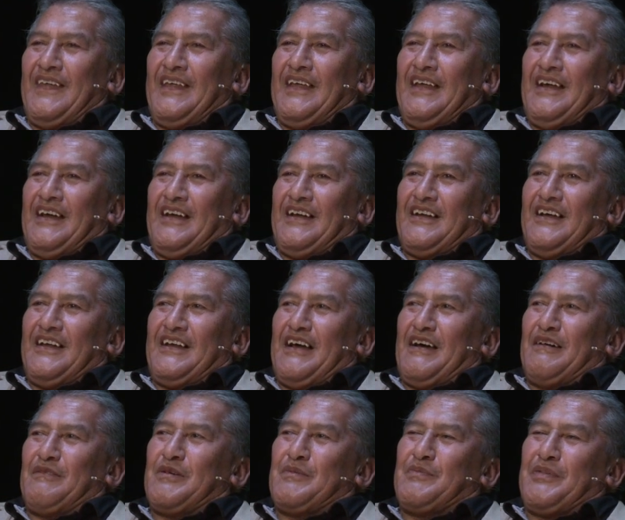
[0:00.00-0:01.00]
No,
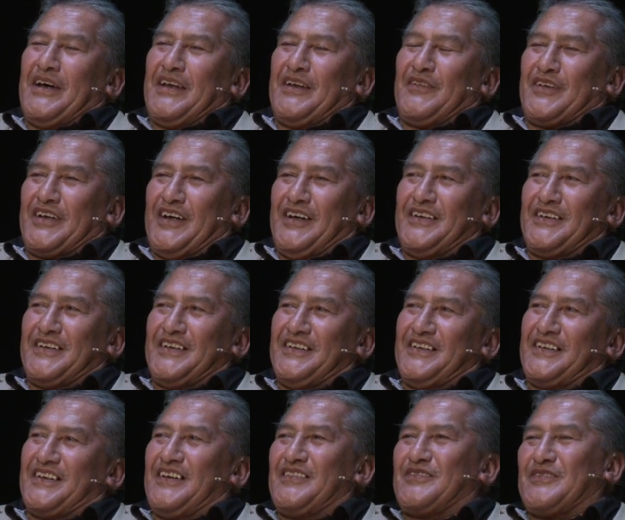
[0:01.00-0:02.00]
we're part of Kaungana. It
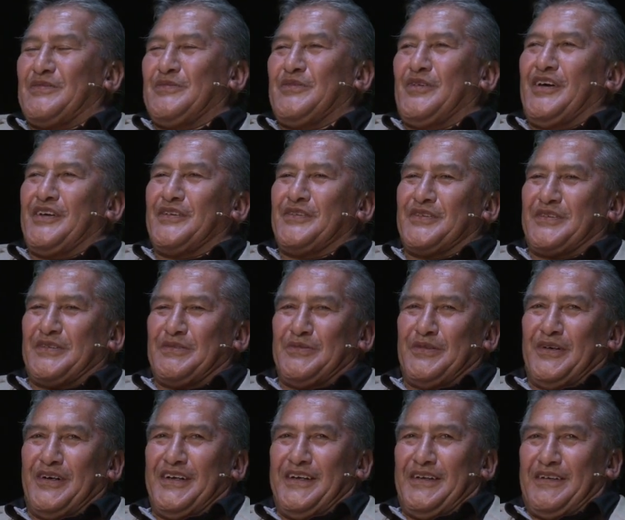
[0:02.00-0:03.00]
goes from Wairoa to
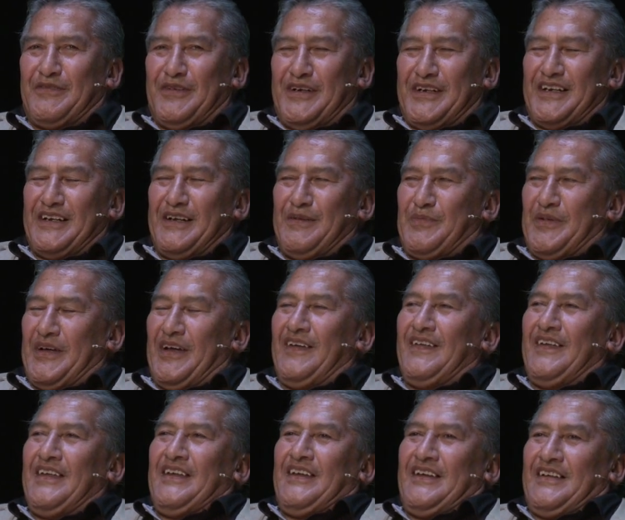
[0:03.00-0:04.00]
Wairarapa.
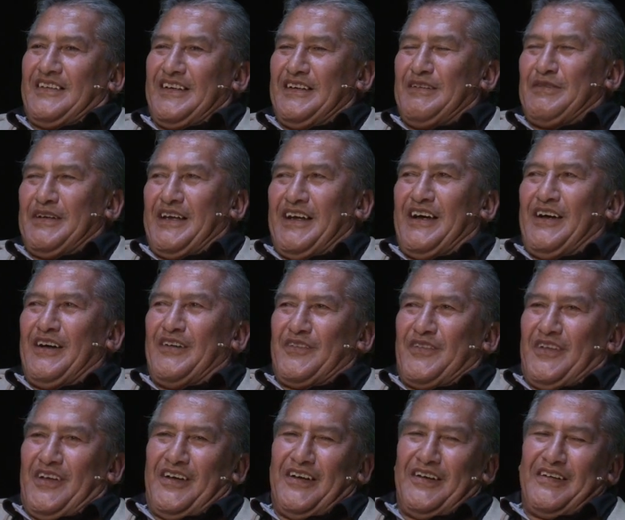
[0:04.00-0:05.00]
Gee, we
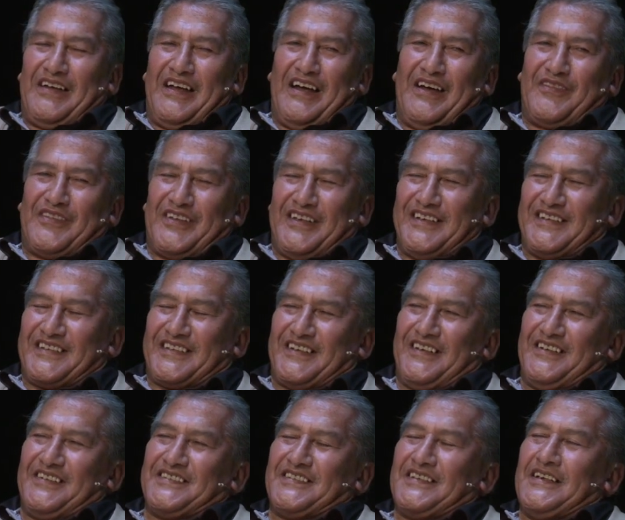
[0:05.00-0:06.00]
own half the East
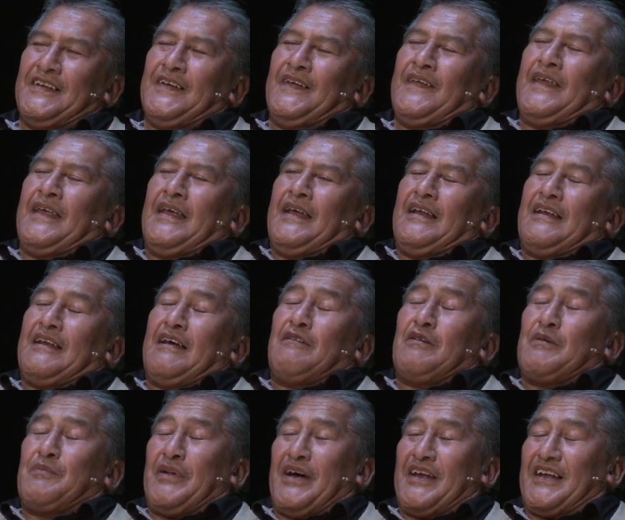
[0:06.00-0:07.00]
Coast. No, we're
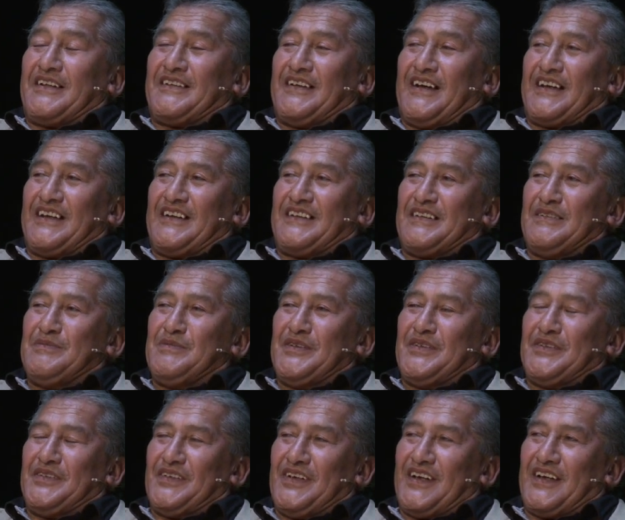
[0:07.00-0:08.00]
part of
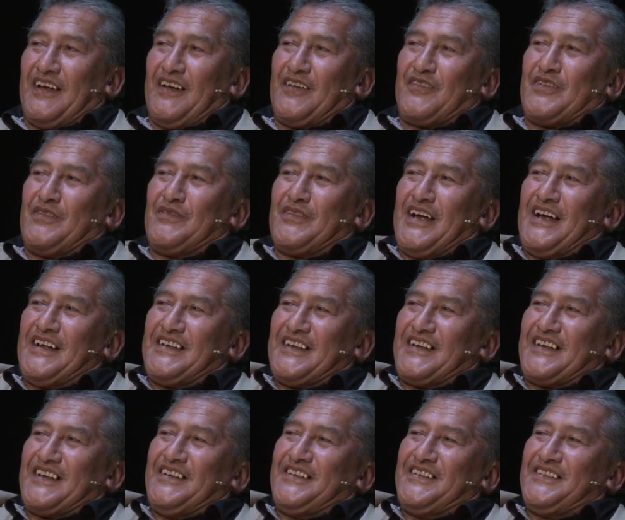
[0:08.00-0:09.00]
Takitimu. It goes from Ngāti
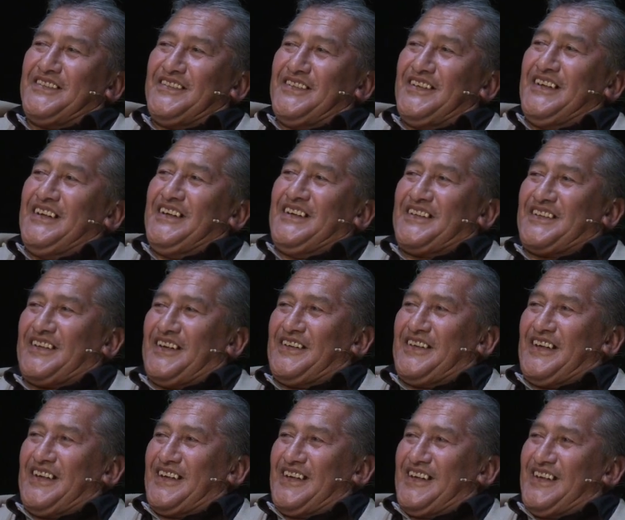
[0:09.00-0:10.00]
Kāhui,
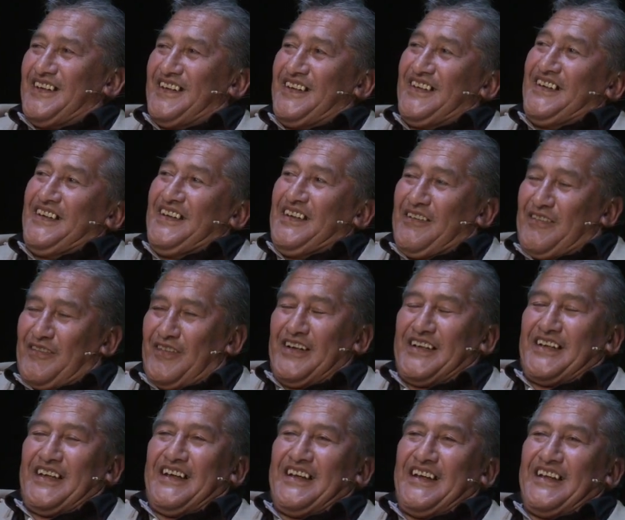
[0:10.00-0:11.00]
Tauranga, right
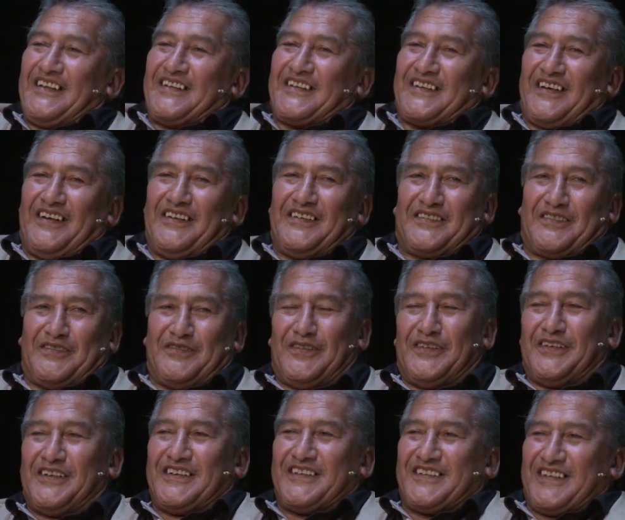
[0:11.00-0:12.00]
down the East Coast, all
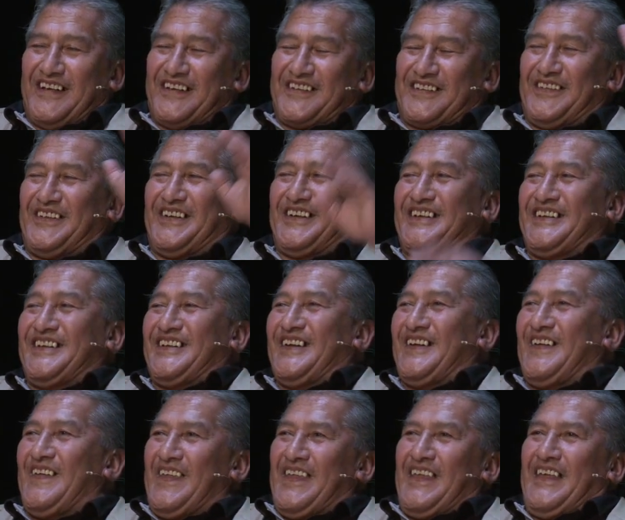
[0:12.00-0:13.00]
of the South Island.
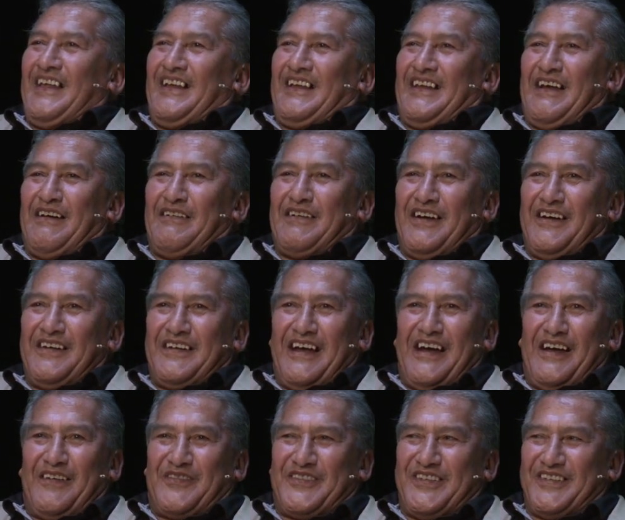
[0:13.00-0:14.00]
Now we own
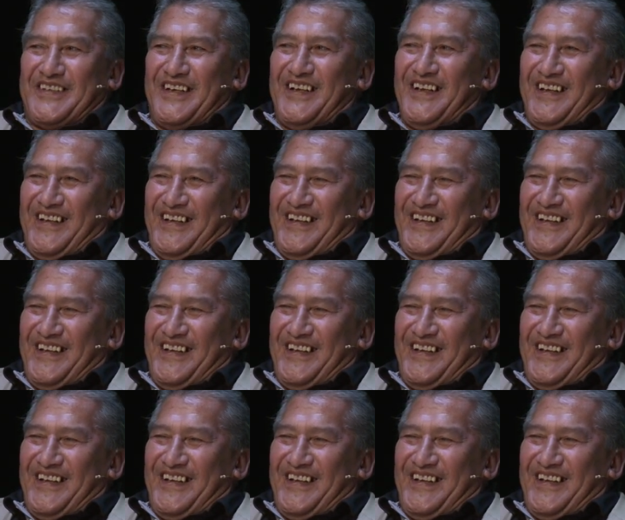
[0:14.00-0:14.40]
half New Zealand.